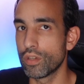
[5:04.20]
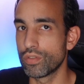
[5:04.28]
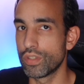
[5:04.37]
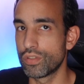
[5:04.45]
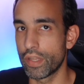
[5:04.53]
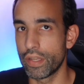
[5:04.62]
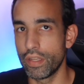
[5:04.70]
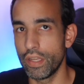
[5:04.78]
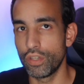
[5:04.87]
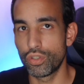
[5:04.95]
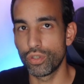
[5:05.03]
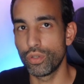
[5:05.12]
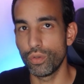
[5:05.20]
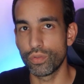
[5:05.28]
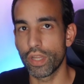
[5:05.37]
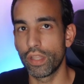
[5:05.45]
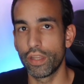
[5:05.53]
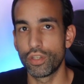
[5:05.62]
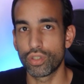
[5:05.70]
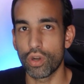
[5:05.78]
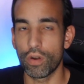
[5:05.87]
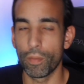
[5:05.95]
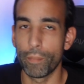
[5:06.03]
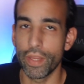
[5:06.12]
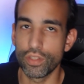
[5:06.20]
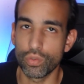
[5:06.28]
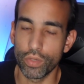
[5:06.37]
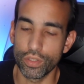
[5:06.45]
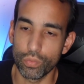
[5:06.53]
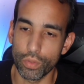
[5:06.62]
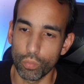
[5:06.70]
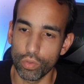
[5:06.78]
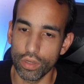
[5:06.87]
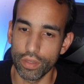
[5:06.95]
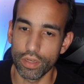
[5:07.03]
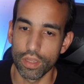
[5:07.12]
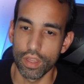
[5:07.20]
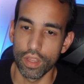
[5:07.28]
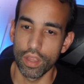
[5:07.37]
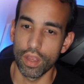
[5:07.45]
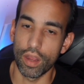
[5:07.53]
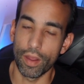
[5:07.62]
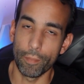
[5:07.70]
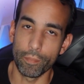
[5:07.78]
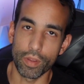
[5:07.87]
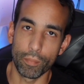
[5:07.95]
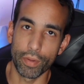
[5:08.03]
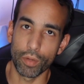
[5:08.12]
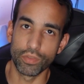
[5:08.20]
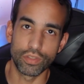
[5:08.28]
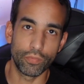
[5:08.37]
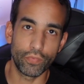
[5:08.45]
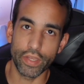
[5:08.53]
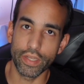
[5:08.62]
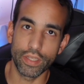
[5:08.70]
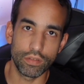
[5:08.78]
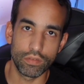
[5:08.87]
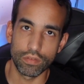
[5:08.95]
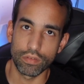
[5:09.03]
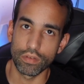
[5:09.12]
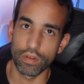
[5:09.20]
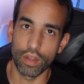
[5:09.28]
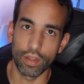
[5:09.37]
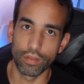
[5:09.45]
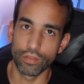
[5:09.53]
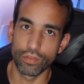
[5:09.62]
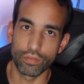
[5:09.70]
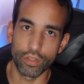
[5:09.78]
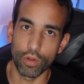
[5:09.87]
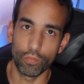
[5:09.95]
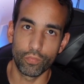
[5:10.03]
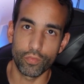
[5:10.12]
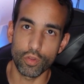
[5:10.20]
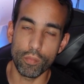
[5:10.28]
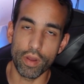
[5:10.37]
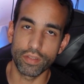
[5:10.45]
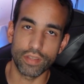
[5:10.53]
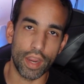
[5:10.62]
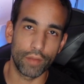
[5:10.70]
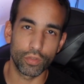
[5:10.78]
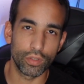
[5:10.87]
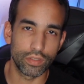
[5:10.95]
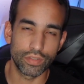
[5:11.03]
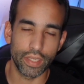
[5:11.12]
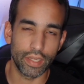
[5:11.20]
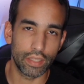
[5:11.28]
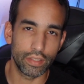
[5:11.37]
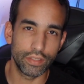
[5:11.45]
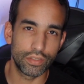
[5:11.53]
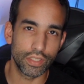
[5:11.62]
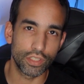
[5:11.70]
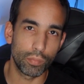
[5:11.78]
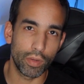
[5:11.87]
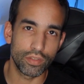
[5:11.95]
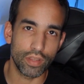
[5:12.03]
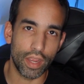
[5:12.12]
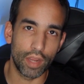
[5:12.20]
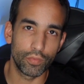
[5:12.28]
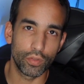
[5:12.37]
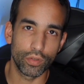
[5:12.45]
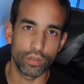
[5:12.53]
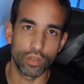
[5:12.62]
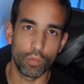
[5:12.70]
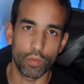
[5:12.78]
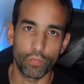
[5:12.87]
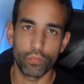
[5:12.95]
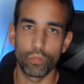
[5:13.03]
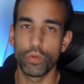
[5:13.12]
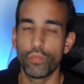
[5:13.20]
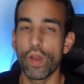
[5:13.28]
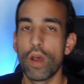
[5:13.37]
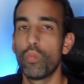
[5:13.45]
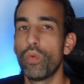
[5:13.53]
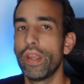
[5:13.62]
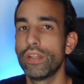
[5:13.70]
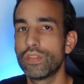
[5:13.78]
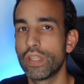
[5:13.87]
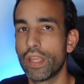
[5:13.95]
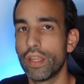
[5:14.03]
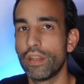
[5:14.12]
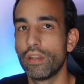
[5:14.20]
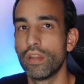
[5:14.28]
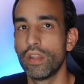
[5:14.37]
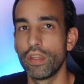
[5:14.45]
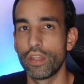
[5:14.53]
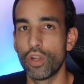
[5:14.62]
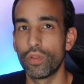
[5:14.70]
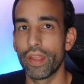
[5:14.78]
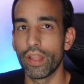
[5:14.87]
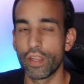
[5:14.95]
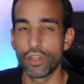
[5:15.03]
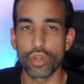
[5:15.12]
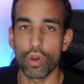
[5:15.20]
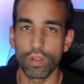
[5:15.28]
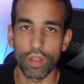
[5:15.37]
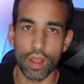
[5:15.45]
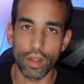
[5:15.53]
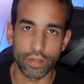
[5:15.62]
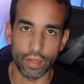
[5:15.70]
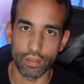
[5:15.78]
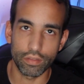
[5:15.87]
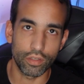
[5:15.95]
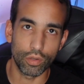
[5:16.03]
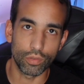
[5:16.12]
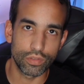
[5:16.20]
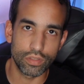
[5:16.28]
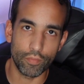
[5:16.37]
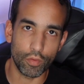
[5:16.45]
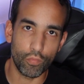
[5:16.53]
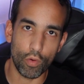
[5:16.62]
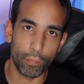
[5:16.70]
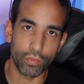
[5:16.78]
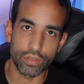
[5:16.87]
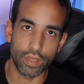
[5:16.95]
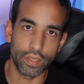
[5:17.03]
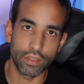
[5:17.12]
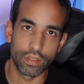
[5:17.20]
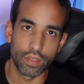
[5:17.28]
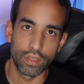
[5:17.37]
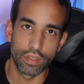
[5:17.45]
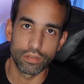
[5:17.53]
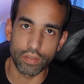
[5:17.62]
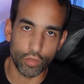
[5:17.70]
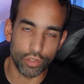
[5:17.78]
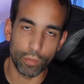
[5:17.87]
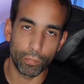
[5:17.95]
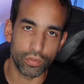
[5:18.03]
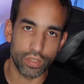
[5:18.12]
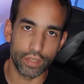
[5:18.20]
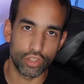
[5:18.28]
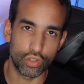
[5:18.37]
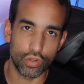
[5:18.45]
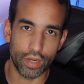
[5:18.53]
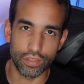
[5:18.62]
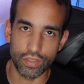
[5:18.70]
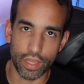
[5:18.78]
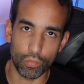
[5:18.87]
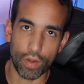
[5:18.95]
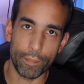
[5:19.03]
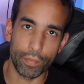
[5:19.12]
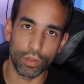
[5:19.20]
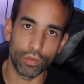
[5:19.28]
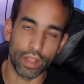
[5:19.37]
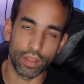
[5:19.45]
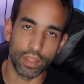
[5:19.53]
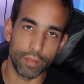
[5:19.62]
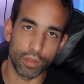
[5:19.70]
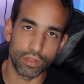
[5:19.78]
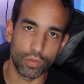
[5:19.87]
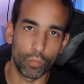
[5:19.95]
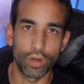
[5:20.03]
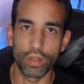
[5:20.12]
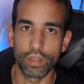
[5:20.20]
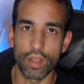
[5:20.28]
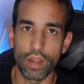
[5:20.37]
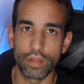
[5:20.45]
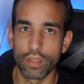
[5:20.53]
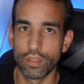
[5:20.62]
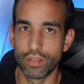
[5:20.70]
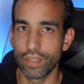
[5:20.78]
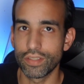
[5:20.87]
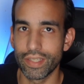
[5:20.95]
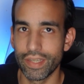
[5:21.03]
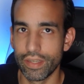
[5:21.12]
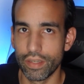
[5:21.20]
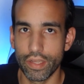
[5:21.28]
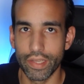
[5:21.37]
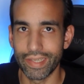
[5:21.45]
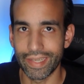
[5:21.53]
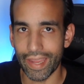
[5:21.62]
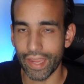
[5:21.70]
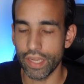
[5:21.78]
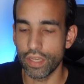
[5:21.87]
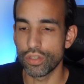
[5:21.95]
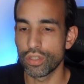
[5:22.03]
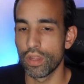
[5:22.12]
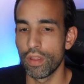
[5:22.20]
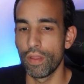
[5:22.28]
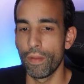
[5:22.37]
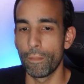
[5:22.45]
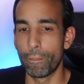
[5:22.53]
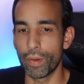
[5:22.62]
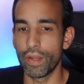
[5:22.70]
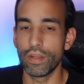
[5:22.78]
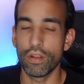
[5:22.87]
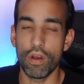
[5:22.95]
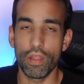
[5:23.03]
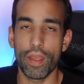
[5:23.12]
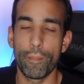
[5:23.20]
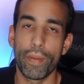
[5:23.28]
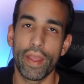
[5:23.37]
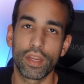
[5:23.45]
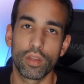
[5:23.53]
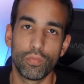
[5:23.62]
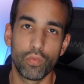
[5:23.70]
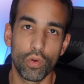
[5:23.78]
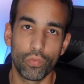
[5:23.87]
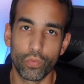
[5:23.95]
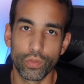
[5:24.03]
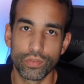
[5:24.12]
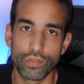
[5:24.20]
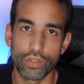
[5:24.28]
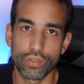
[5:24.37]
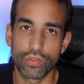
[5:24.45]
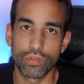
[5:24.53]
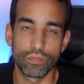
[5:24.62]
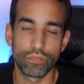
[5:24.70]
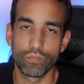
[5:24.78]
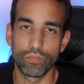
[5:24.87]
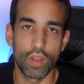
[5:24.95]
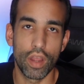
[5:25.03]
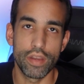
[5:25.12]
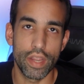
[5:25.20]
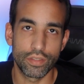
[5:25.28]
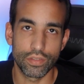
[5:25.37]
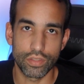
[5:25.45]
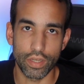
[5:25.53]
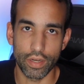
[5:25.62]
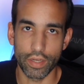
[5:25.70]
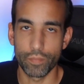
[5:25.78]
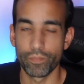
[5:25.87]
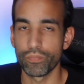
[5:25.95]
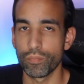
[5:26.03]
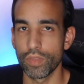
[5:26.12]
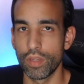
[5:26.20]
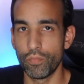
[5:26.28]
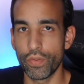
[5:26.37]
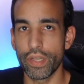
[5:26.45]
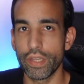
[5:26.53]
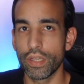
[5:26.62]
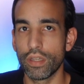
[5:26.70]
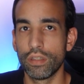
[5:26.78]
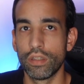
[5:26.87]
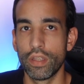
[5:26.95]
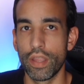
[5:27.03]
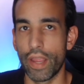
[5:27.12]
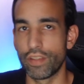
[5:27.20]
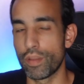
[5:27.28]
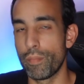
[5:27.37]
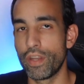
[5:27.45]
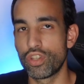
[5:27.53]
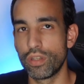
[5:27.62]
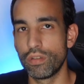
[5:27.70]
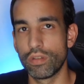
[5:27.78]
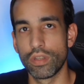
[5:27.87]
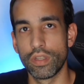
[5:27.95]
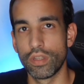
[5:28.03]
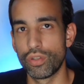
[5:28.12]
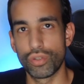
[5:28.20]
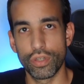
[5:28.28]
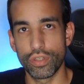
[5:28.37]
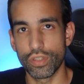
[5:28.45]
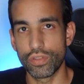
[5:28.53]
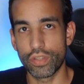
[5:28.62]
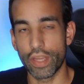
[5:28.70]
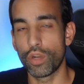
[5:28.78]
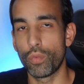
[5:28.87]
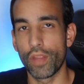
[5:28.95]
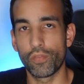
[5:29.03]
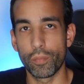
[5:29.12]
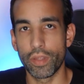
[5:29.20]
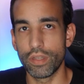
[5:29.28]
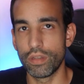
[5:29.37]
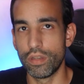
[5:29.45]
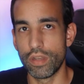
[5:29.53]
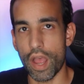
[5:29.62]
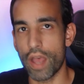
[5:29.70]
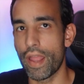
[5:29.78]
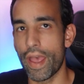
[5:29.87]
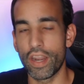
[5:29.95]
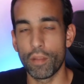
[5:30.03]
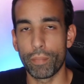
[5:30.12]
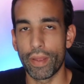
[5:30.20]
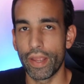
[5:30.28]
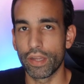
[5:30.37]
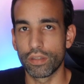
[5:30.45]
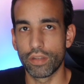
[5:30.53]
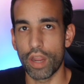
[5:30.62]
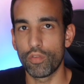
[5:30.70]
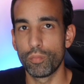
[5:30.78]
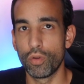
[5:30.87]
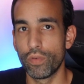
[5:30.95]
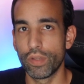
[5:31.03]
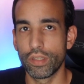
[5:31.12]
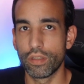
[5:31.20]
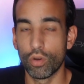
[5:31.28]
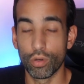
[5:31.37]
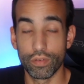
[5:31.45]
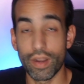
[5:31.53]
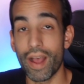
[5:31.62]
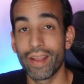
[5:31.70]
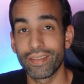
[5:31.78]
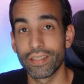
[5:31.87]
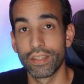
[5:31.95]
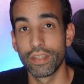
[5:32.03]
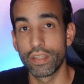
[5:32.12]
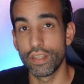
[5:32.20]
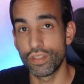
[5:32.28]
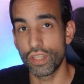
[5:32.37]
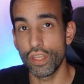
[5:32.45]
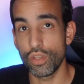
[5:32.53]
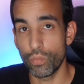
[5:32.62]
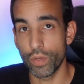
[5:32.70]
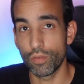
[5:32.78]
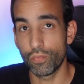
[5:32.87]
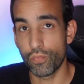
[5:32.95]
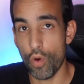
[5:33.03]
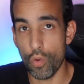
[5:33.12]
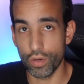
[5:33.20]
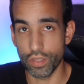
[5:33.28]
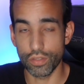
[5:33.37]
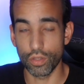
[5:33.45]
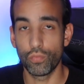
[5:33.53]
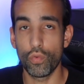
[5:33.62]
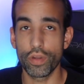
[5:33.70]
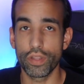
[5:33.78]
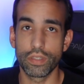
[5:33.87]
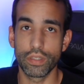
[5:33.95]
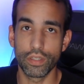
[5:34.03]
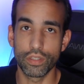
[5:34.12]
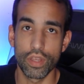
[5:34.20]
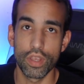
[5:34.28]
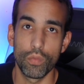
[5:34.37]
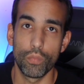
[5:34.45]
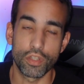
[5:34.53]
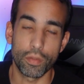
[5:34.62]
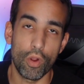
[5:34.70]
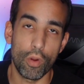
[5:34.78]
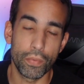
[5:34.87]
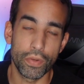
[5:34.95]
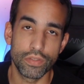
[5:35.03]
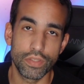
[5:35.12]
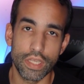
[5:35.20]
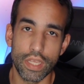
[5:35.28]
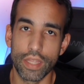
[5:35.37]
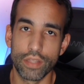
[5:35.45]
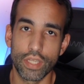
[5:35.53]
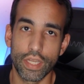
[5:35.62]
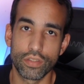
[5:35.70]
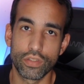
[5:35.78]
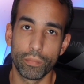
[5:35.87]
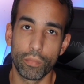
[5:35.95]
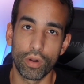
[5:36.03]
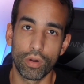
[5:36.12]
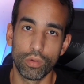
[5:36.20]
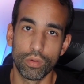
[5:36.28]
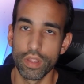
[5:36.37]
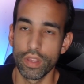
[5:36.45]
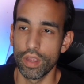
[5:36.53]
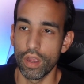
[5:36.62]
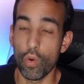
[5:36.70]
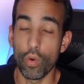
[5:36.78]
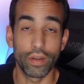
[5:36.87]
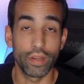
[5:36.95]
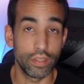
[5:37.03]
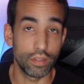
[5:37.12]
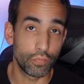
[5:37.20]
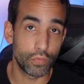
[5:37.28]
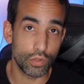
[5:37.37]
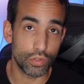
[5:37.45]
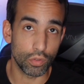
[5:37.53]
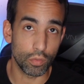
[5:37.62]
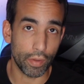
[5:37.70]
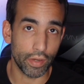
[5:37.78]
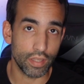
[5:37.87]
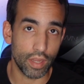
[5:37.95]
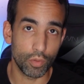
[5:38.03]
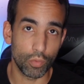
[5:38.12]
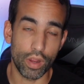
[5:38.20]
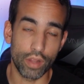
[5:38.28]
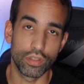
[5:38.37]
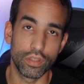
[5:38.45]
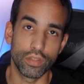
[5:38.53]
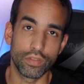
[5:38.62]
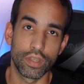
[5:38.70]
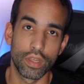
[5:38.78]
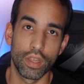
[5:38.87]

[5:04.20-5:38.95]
since they introduced LHR in May 2021, but it was defeated, you know, a few months after, let's say at least 6 months after. You know, we found ways to get, you know, the LHR lock at, you know, 74%, 72% to try to stay right below that limit to where the lock doesn't engage. But all that back and forth was just unnecessary. Nvidia, as I mentioned, should have just stayed away from it, not add it back, not remove it, or not continue it forward into the 40 series, which I'm hoping to see and test tomorrow or in the future by the time you're watching this